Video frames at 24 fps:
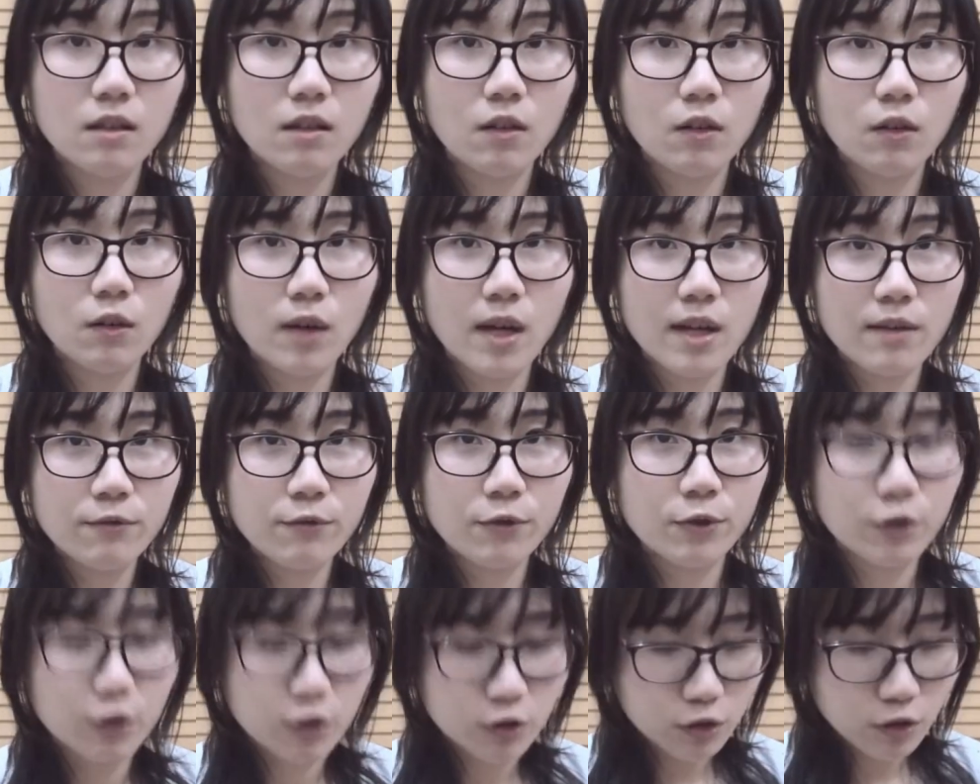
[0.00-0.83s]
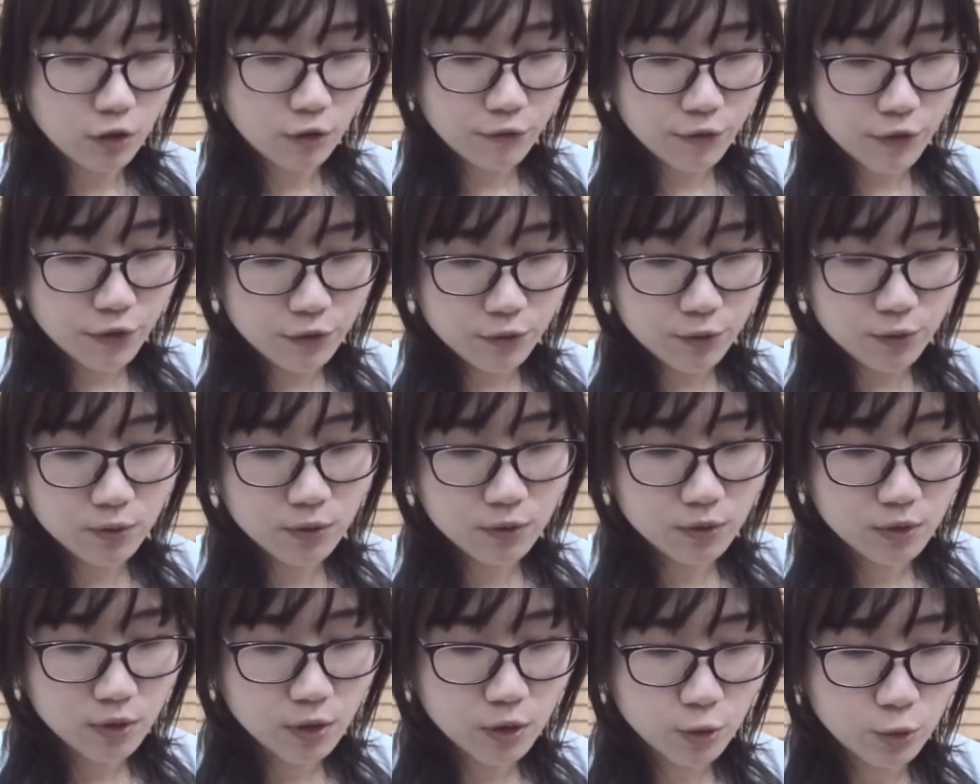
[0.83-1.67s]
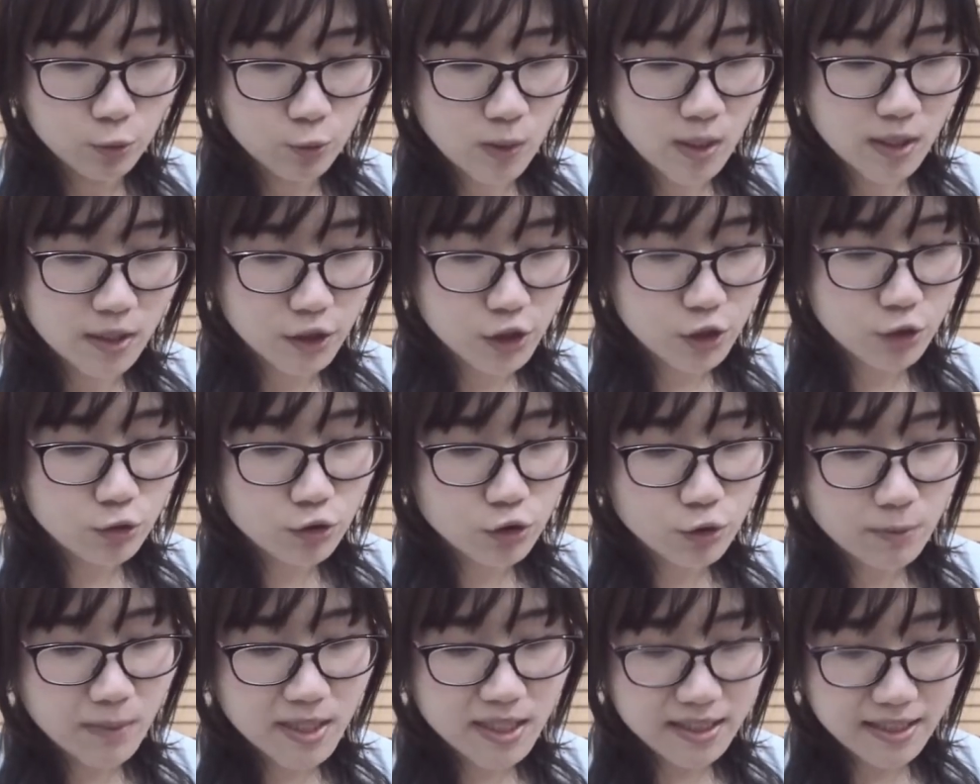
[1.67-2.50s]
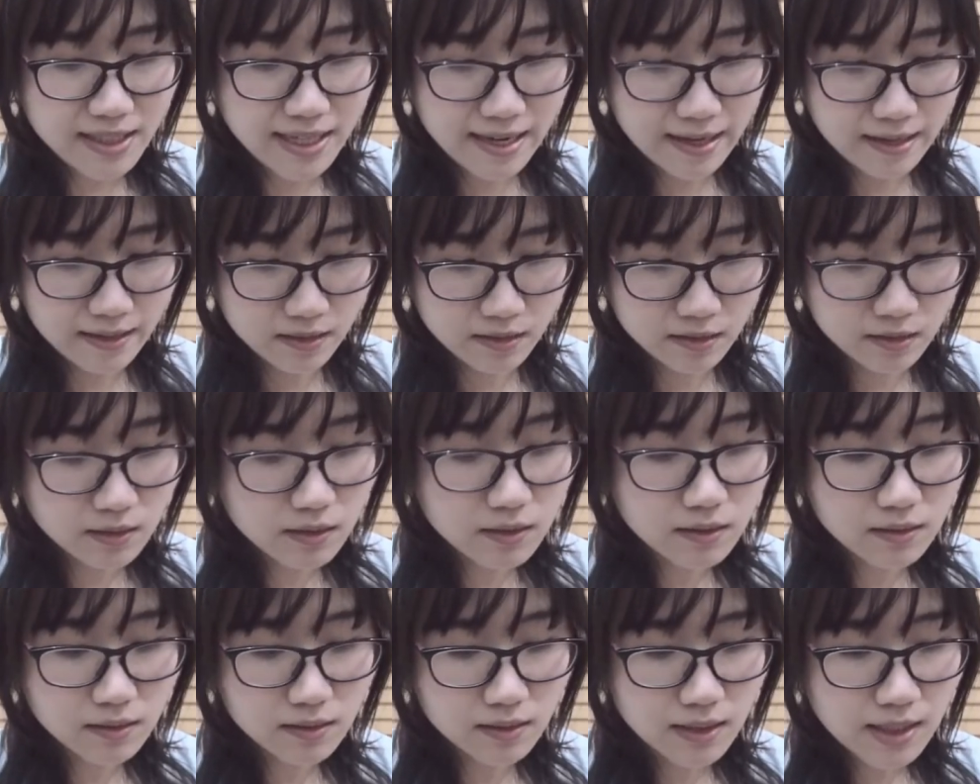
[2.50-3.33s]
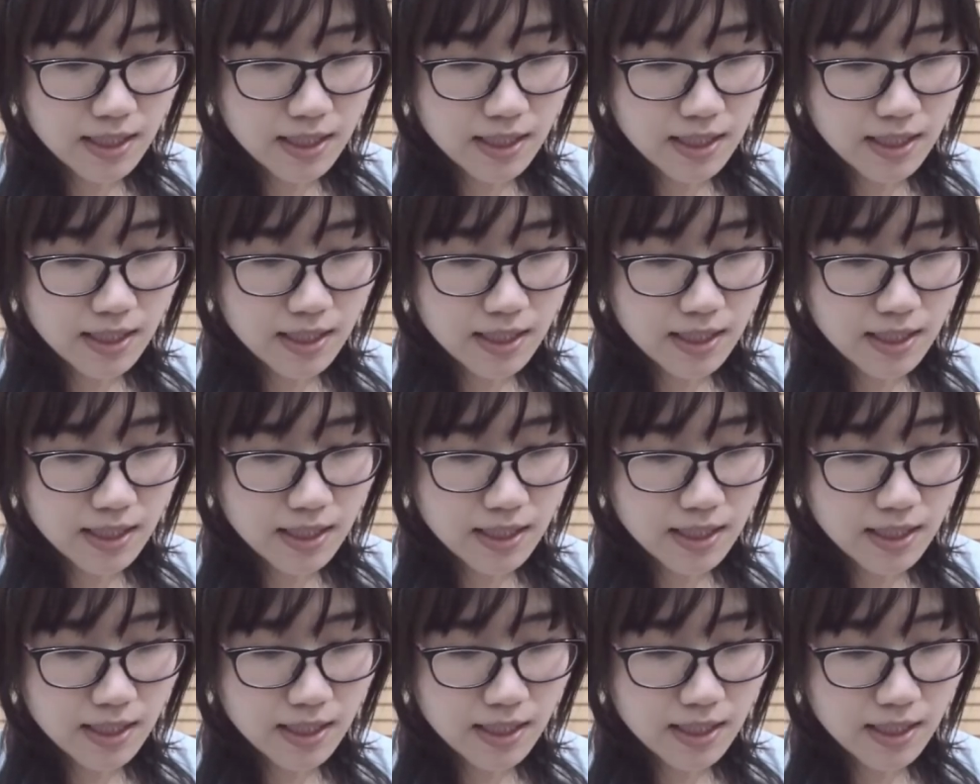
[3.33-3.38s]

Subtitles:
Oh, and for those of you who are new to my channel,